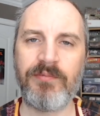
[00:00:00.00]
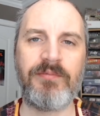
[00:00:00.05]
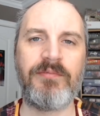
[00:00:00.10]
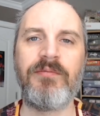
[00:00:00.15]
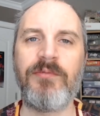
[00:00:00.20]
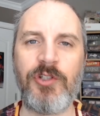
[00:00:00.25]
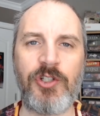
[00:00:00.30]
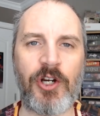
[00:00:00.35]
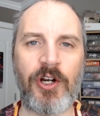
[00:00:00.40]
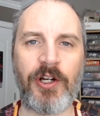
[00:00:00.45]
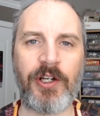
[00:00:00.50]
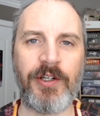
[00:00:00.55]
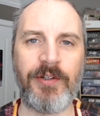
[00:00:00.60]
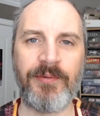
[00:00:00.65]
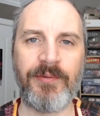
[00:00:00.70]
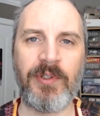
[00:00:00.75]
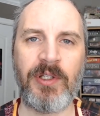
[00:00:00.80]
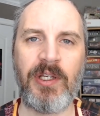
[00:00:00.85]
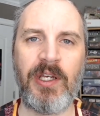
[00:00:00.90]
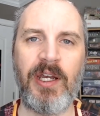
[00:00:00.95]
jerk,
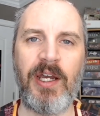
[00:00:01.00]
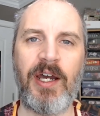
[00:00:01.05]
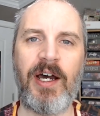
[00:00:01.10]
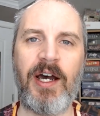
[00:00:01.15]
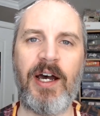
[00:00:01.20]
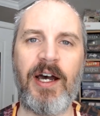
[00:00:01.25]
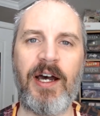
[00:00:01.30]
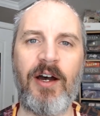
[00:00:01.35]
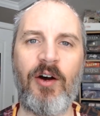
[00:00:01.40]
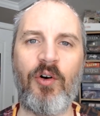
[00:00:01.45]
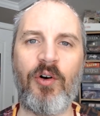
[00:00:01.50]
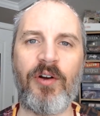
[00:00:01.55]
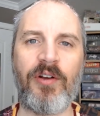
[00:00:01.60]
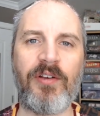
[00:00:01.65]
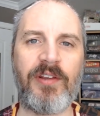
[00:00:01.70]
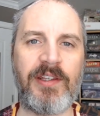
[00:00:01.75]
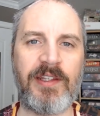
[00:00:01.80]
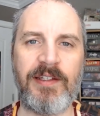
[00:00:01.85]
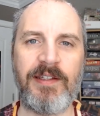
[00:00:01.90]
or